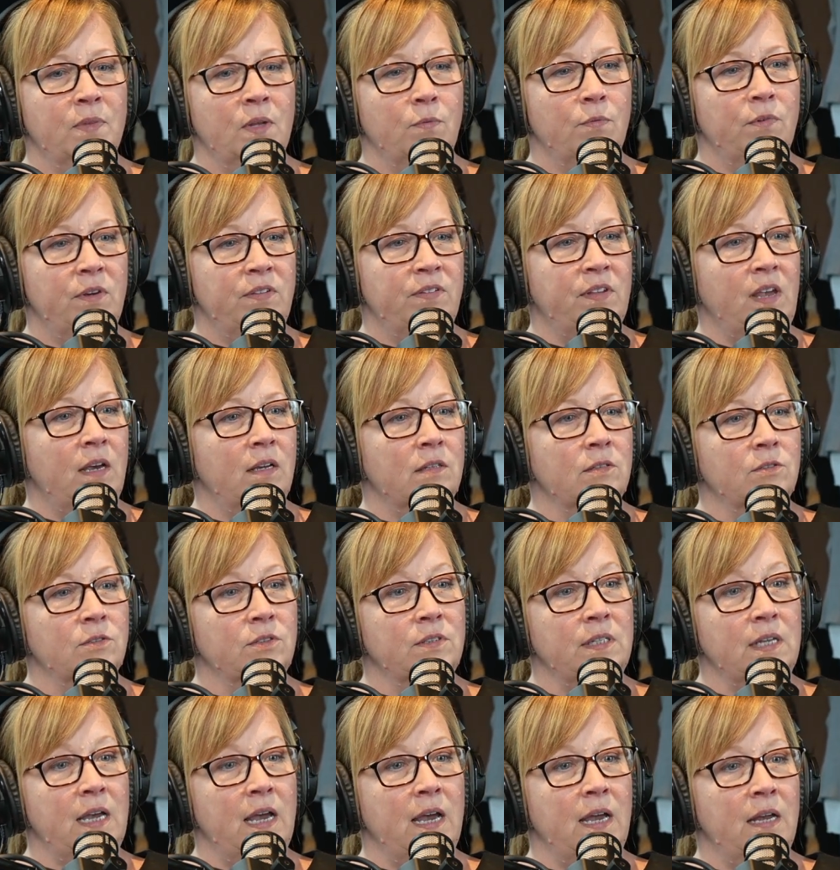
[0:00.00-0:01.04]
recyclers
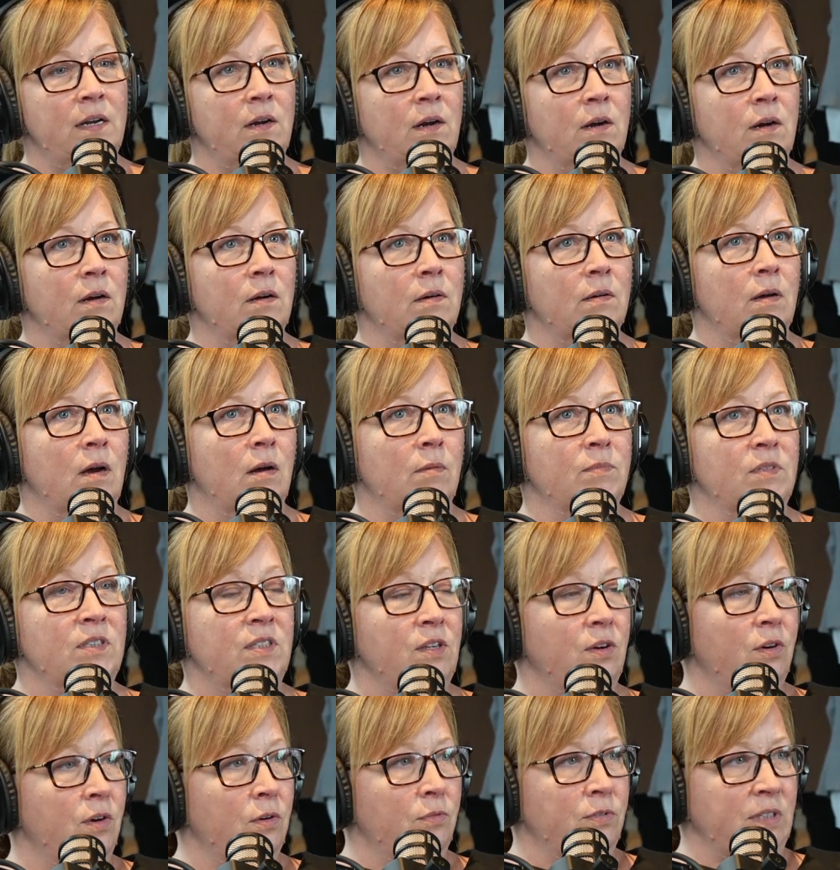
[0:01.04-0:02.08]
that are material